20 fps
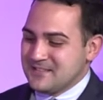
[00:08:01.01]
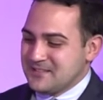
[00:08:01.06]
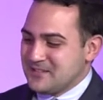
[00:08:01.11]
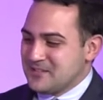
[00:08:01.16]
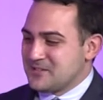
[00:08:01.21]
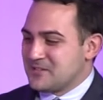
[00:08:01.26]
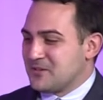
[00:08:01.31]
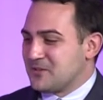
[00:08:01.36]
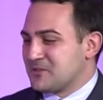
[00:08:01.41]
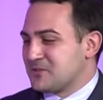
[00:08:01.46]

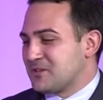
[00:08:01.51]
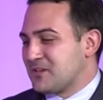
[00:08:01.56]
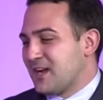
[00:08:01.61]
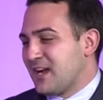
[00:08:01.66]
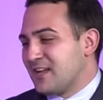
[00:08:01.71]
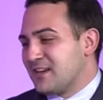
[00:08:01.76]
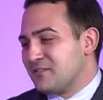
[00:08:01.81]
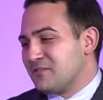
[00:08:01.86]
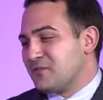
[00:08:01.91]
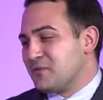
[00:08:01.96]
So
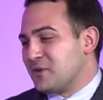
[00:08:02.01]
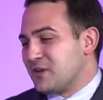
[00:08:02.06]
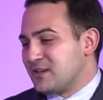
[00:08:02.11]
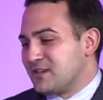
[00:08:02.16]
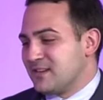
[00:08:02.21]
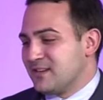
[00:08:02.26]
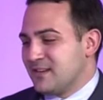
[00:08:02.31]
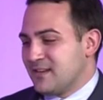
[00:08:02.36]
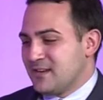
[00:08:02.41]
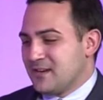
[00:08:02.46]
kind of
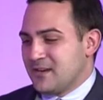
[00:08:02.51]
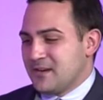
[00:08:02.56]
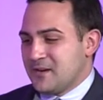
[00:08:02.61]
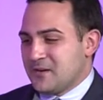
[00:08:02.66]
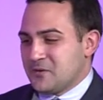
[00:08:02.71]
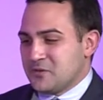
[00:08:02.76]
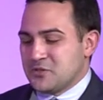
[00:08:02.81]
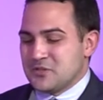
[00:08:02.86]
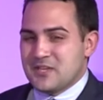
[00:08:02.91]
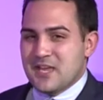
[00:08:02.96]
when
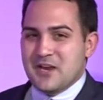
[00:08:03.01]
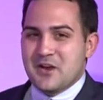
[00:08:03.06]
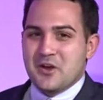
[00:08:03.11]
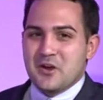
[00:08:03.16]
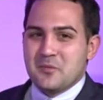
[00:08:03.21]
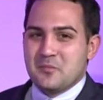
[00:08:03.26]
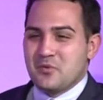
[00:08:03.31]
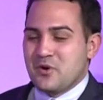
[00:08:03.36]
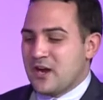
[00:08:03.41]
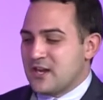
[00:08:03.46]
you take
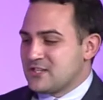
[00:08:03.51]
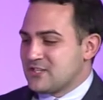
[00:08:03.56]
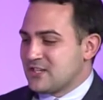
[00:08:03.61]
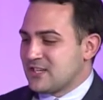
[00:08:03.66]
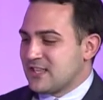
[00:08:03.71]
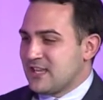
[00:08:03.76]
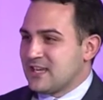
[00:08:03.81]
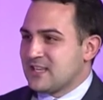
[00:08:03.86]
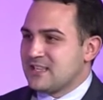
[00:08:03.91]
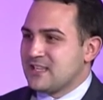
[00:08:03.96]
on a
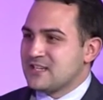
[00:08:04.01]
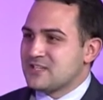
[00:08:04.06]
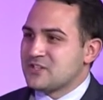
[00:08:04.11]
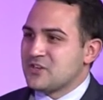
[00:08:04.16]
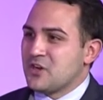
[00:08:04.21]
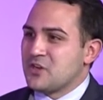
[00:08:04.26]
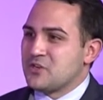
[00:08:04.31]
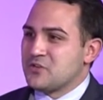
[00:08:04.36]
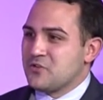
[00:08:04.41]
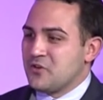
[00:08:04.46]
project like this
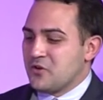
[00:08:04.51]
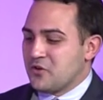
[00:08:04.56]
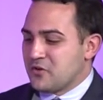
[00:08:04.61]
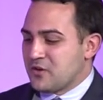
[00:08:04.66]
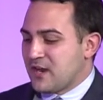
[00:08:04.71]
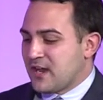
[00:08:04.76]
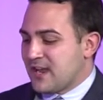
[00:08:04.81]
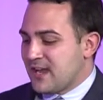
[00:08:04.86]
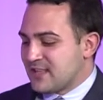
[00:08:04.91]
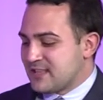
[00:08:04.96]
on your own,
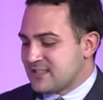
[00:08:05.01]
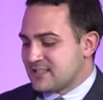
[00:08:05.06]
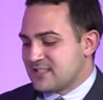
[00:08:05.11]
I had to